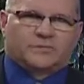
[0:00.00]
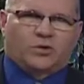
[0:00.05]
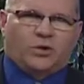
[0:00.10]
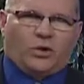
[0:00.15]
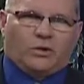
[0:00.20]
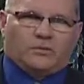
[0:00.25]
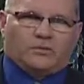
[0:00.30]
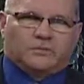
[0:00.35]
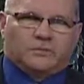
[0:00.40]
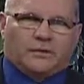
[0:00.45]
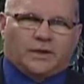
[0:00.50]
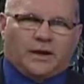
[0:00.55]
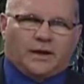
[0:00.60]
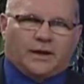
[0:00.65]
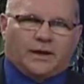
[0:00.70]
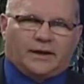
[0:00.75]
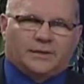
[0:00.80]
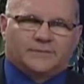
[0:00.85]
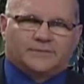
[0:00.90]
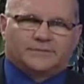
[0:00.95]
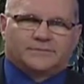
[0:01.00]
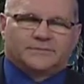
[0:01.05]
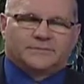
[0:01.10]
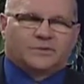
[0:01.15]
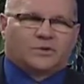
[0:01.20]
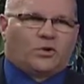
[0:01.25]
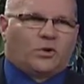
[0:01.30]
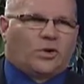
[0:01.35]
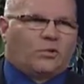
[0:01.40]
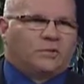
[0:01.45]

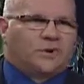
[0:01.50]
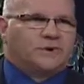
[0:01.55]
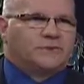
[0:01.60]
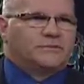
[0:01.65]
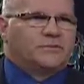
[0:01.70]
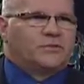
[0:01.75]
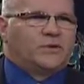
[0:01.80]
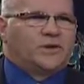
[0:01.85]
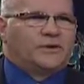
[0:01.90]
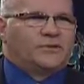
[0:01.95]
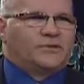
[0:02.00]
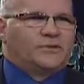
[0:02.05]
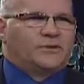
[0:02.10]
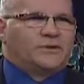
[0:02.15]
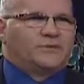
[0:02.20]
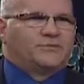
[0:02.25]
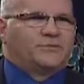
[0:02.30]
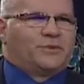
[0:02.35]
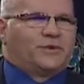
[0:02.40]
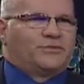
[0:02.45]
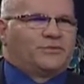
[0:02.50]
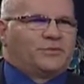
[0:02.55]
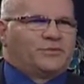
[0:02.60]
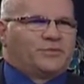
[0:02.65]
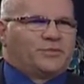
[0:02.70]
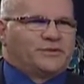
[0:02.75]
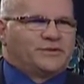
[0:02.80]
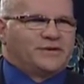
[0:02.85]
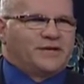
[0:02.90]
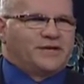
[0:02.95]
Coleman, what's her
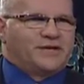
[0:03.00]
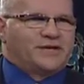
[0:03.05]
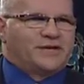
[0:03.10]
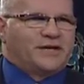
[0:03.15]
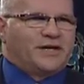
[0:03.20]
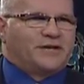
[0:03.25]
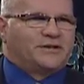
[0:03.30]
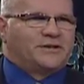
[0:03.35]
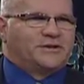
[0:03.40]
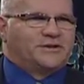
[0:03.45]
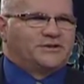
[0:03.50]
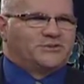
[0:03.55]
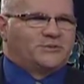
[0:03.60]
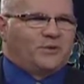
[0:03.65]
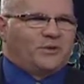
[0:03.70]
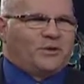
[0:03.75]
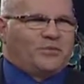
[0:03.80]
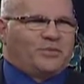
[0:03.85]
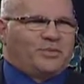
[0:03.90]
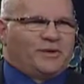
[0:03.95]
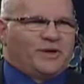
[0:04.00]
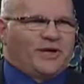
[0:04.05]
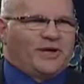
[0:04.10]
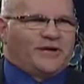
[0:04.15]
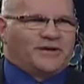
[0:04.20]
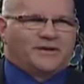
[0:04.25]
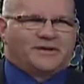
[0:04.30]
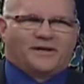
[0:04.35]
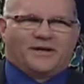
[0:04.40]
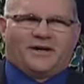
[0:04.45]
position? I just drew a
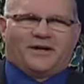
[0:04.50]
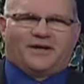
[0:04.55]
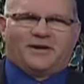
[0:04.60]
blank.